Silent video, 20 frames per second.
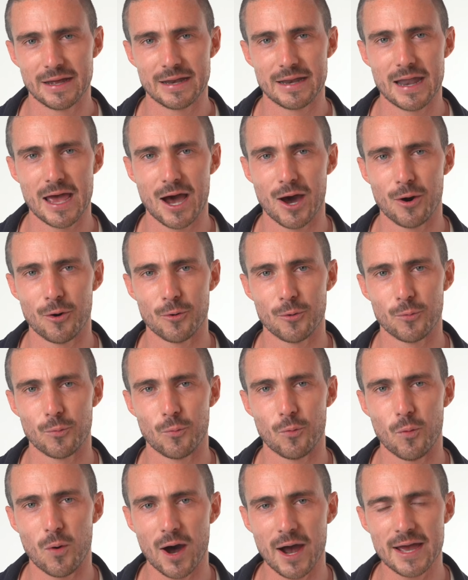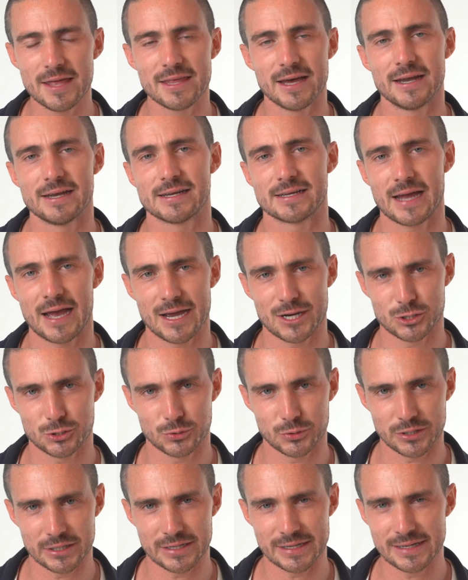Now, why that
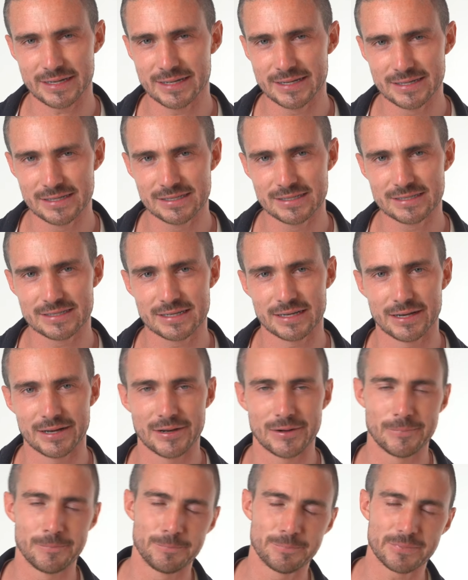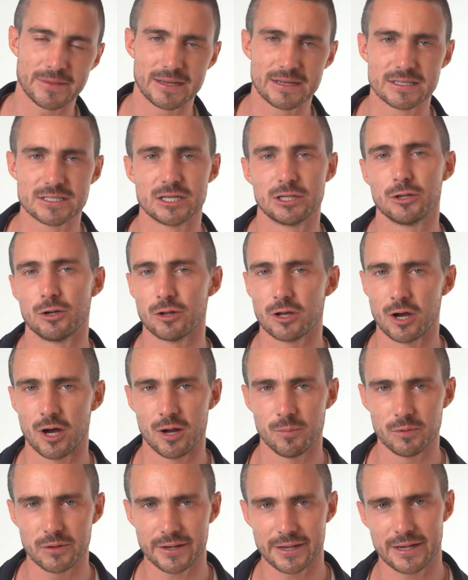actually is, it's a little
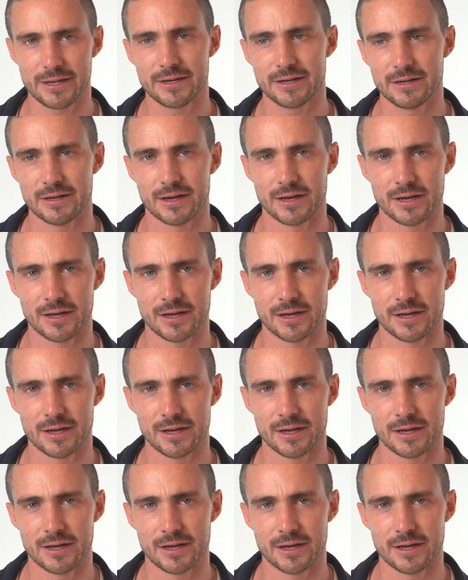complicated.